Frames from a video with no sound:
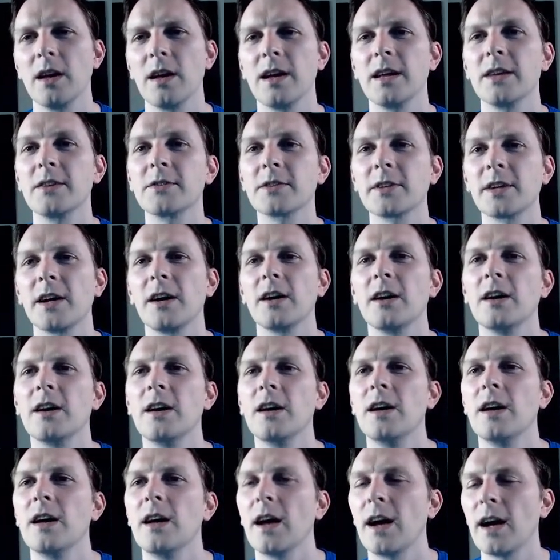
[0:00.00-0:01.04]
Intercal
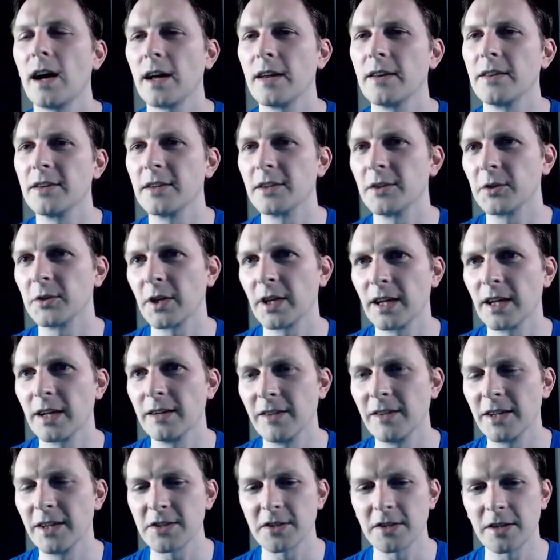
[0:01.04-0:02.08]
had the great
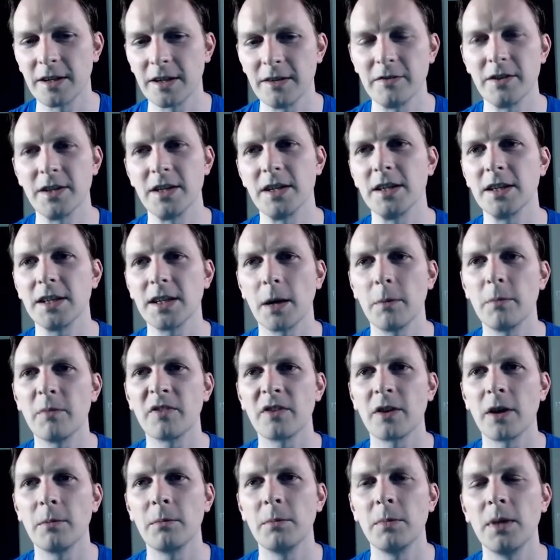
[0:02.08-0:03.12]
innovation of the come
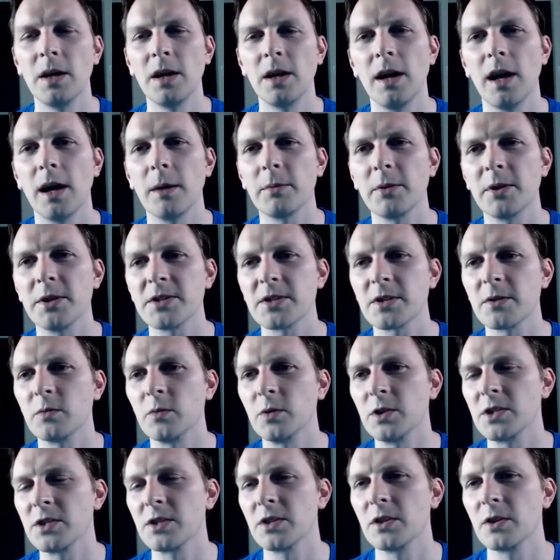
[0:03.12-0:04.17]
from operation,
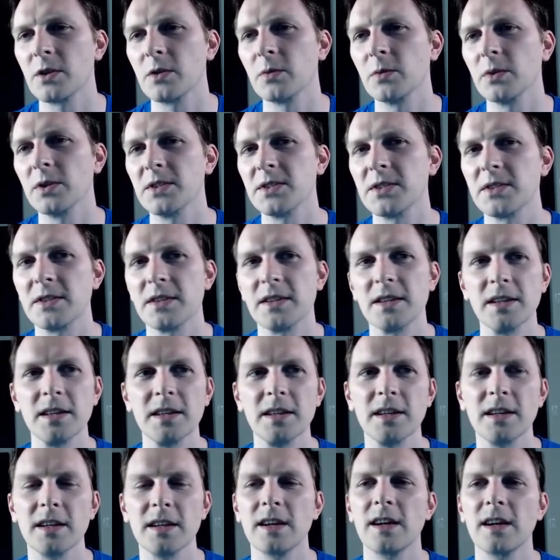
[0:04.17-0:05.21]
which was
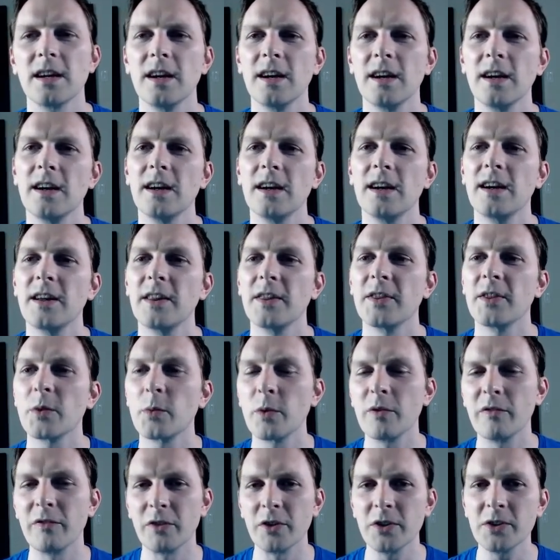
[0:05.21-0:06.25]
the
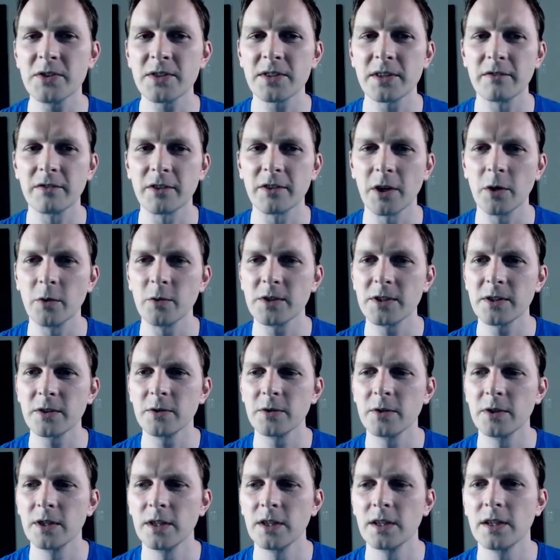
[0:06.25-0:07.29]
reverse of go to.
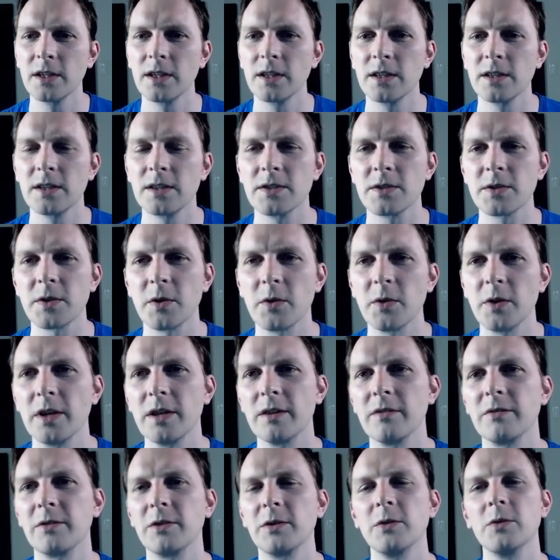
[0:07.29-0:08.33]
So
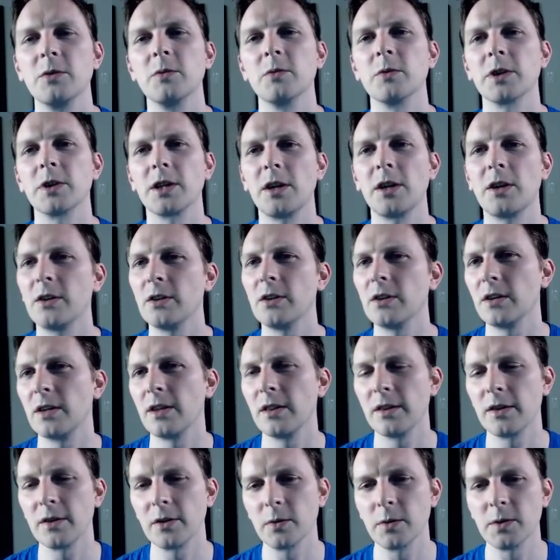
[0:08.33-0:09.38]
if you recall,
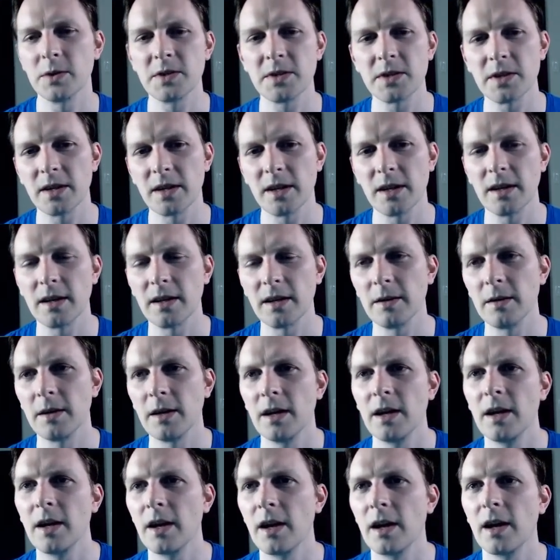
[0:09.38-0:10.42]
there was
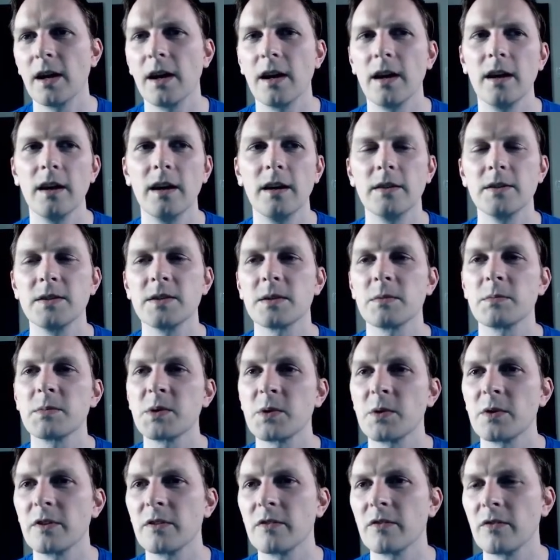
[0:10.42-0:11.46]
some
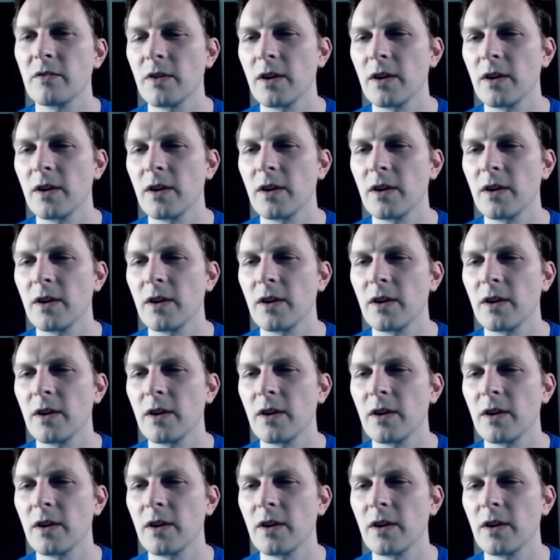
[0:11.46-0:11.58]
sort of